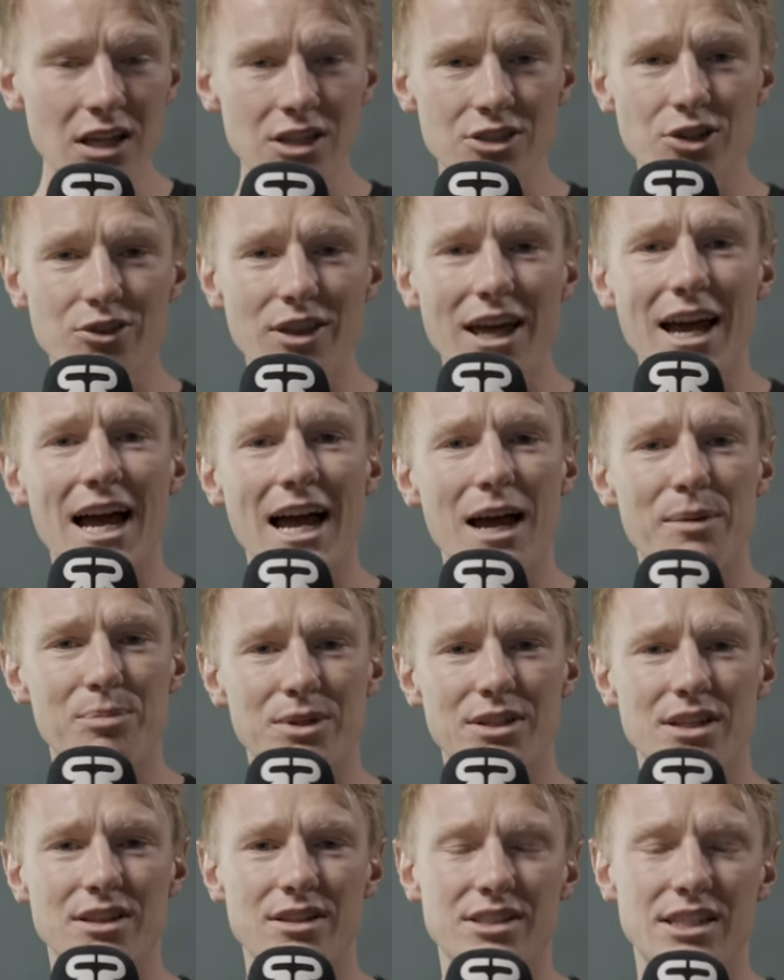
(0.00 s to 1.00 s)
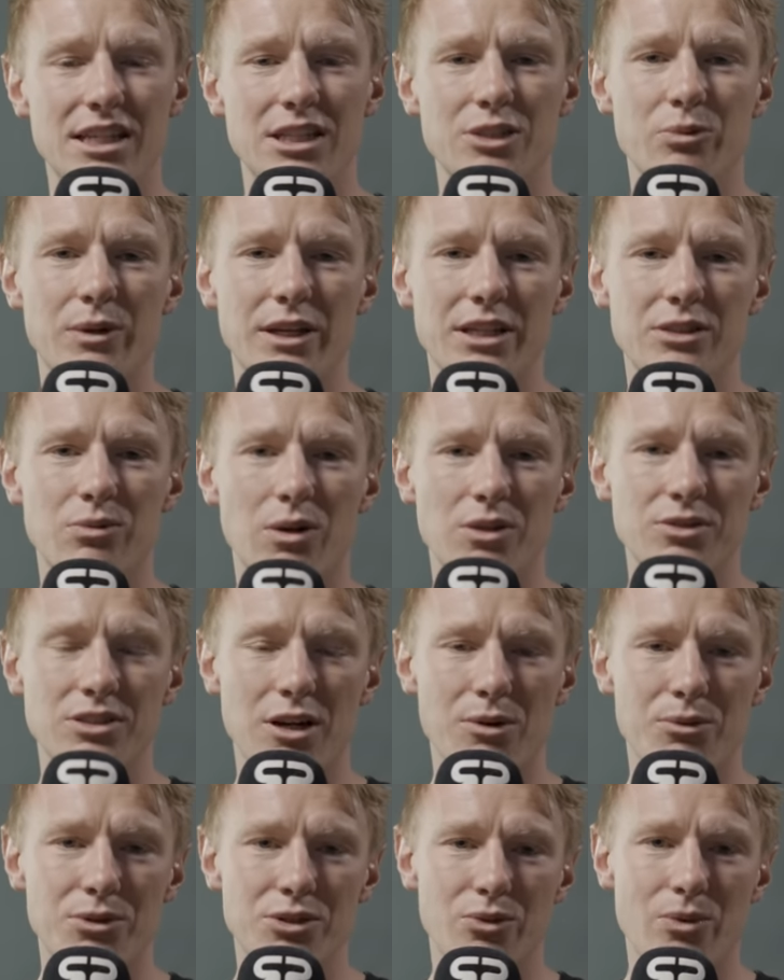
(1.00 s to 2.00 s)
So that happened in the 6 weeks whilst
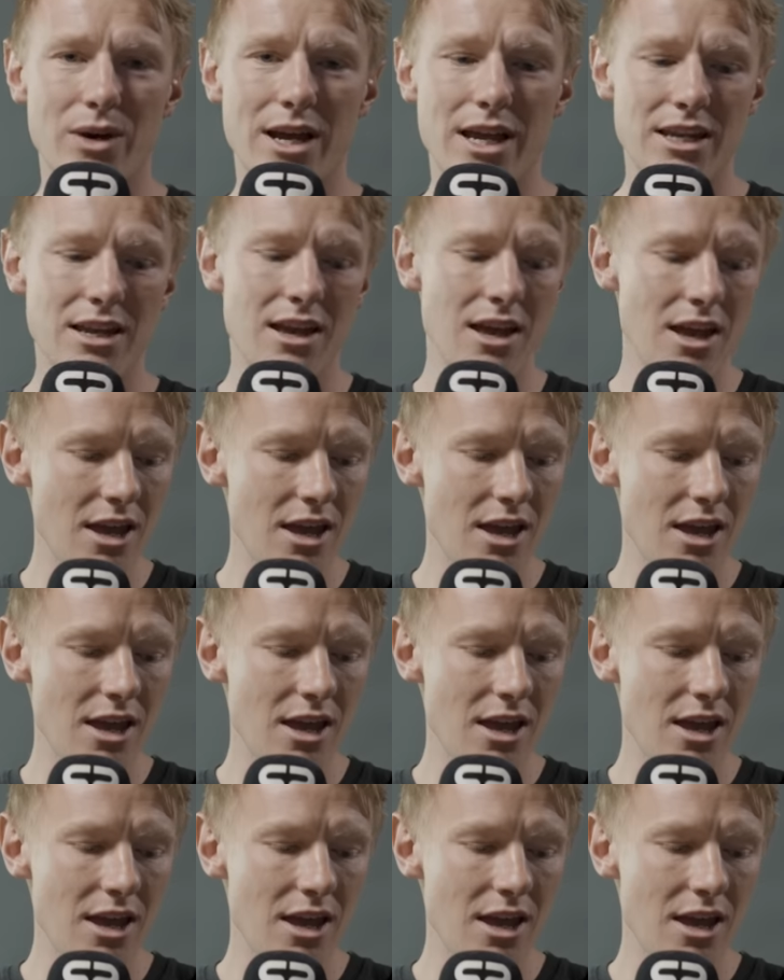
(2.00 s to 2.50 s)
I was away.